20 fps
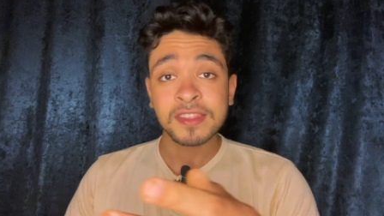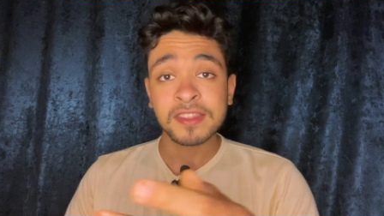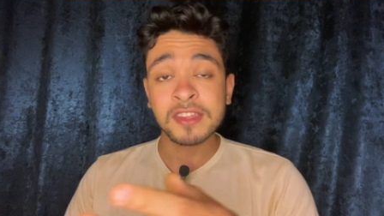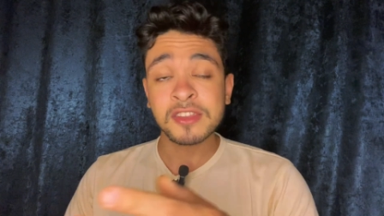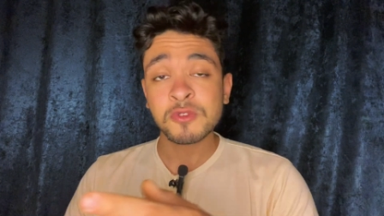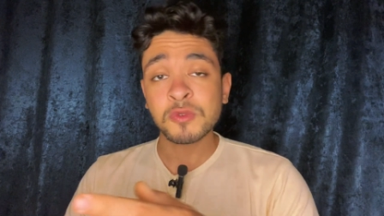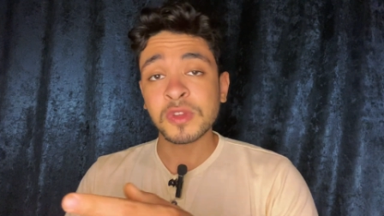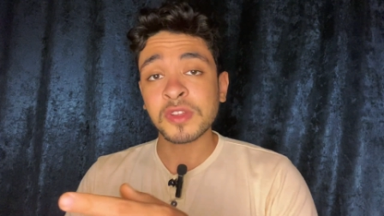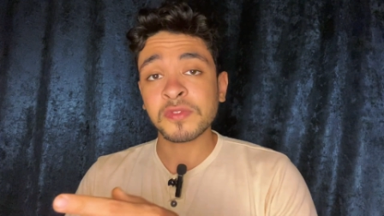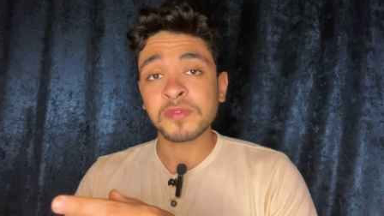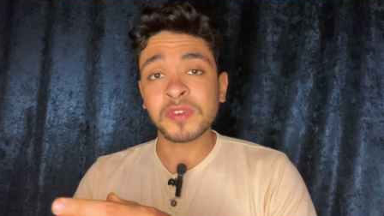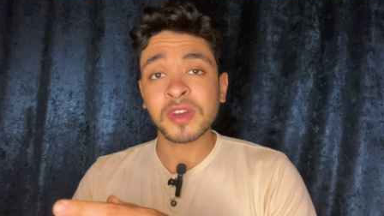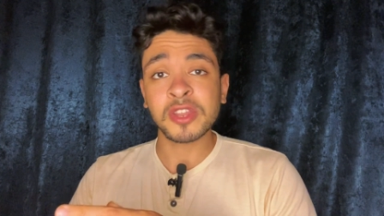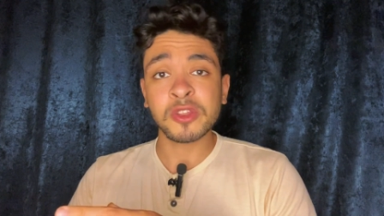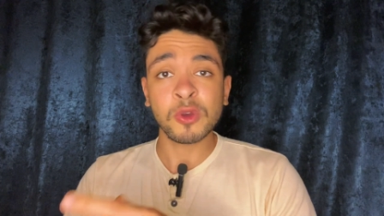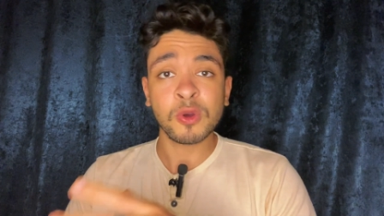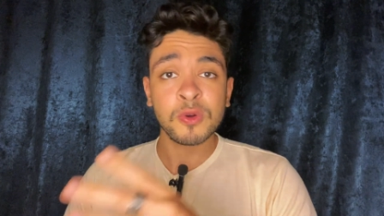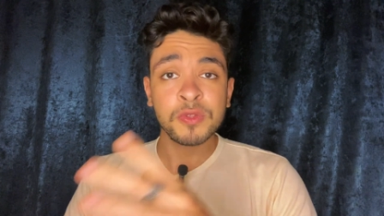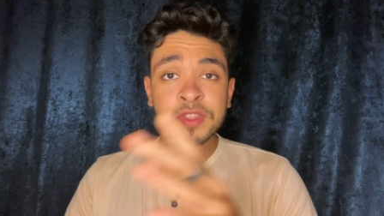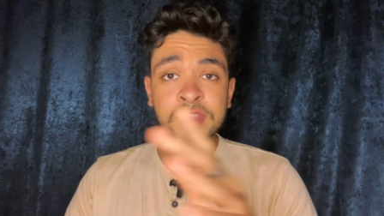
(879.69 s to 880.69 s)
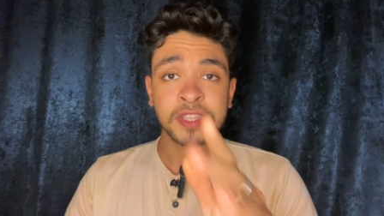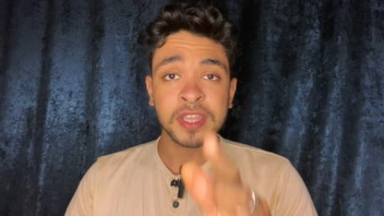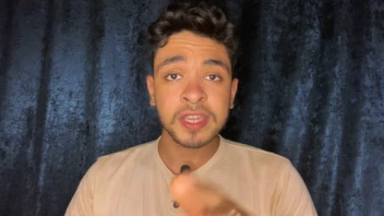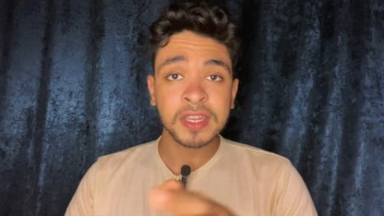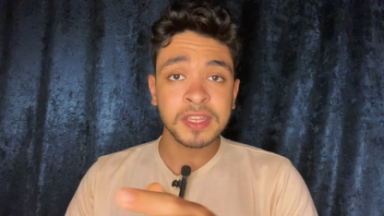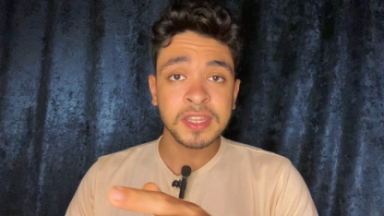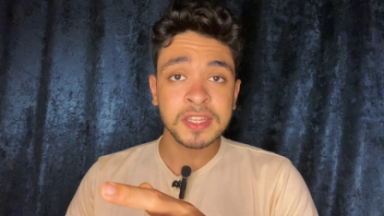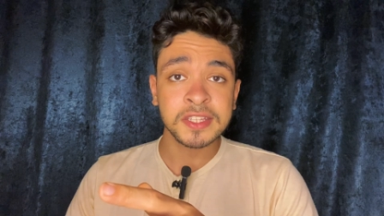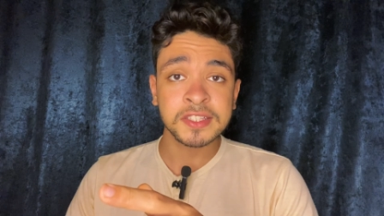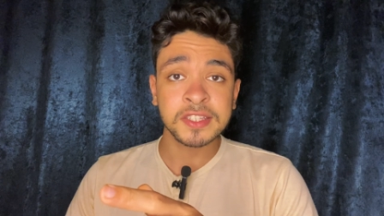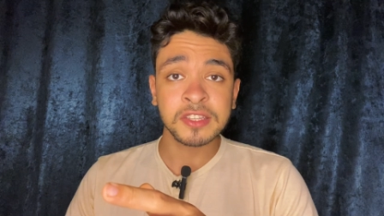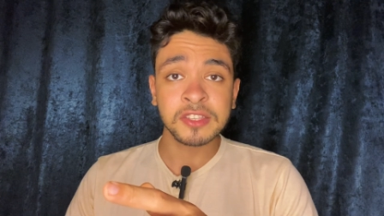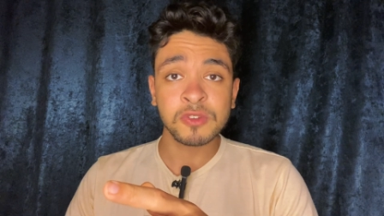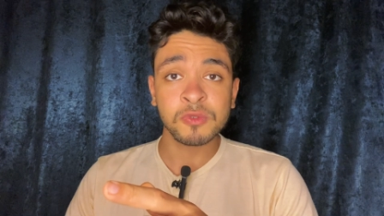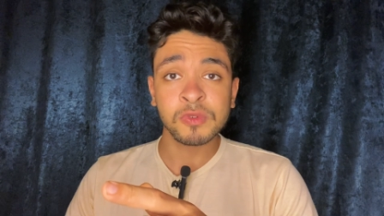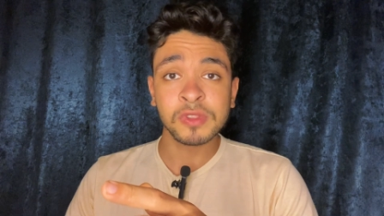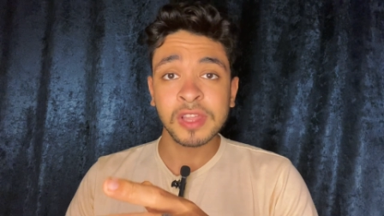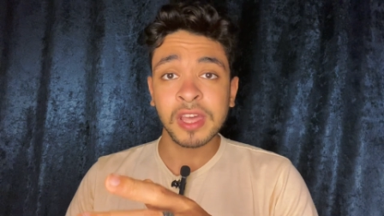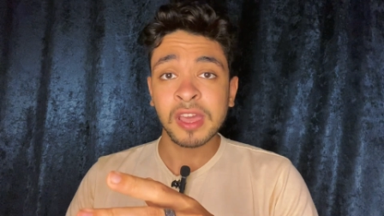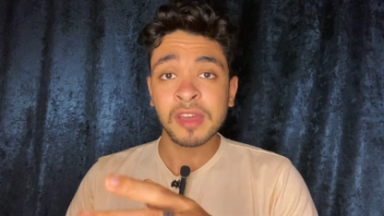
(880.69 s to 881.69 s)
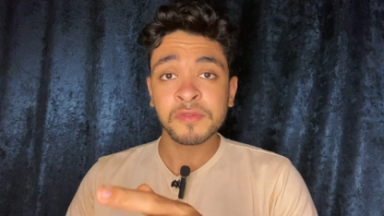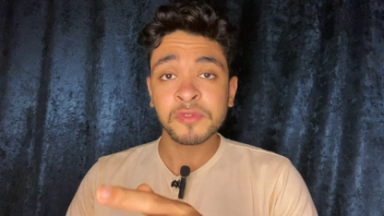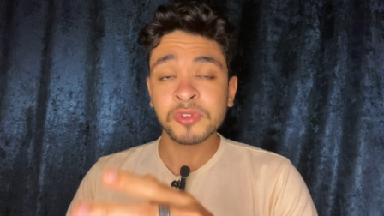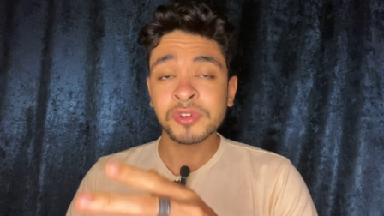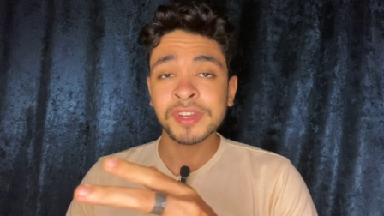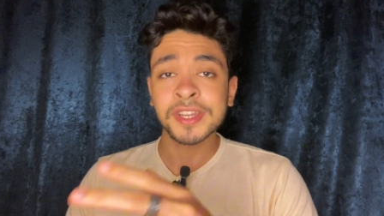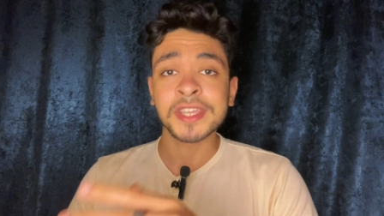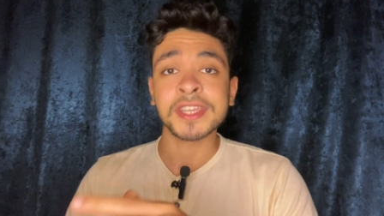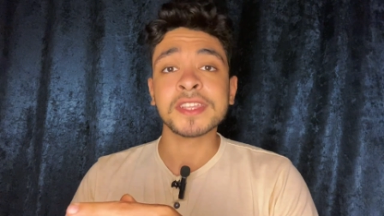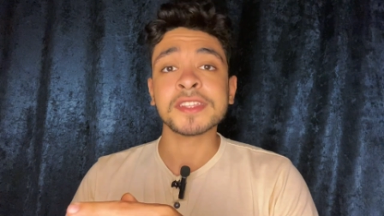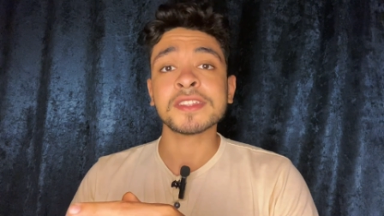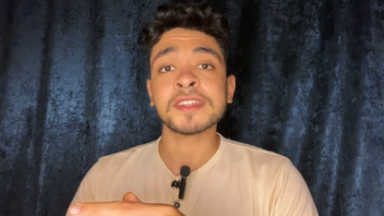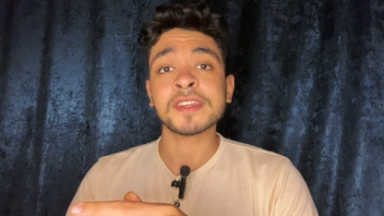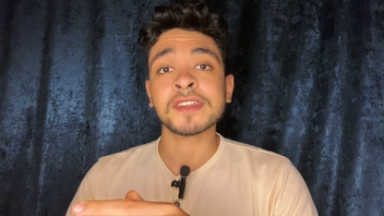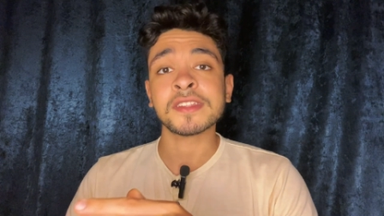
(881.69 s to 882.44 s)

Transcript: Then you can find all the techniques that you will ever need